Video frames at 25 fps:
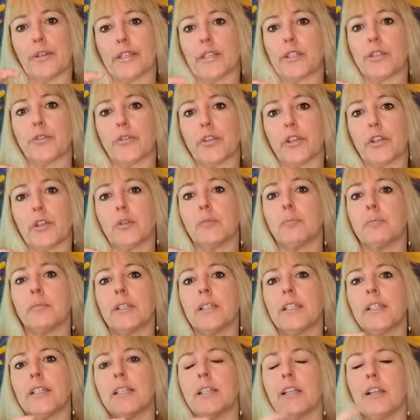inch
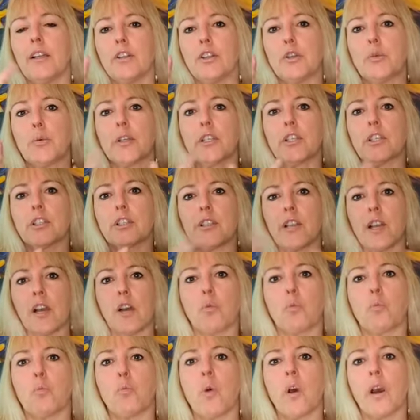film, you would just
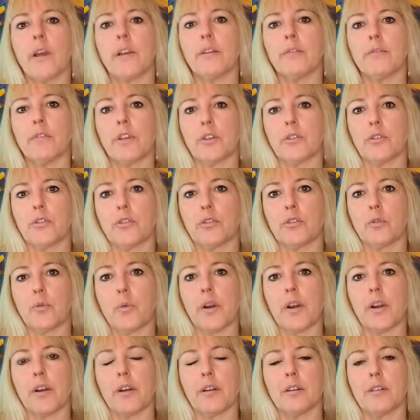cut one of those
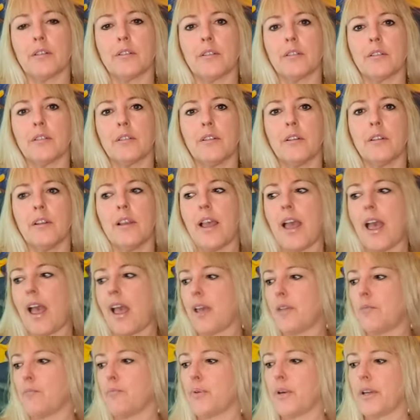squares
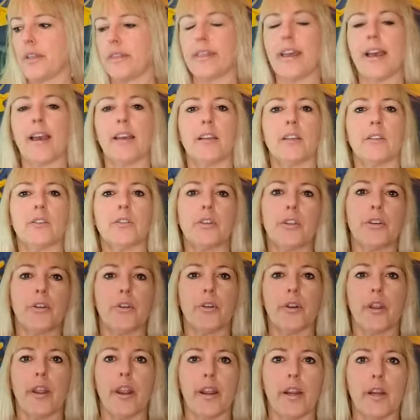and put that into
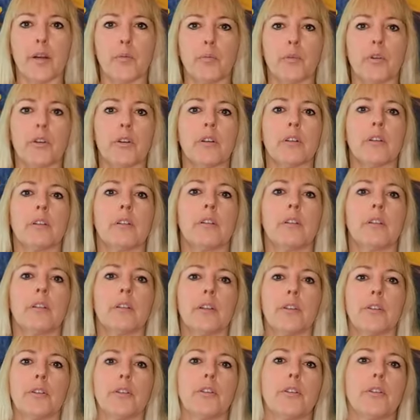your camera,
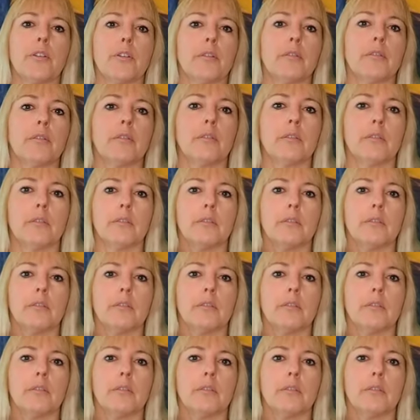into your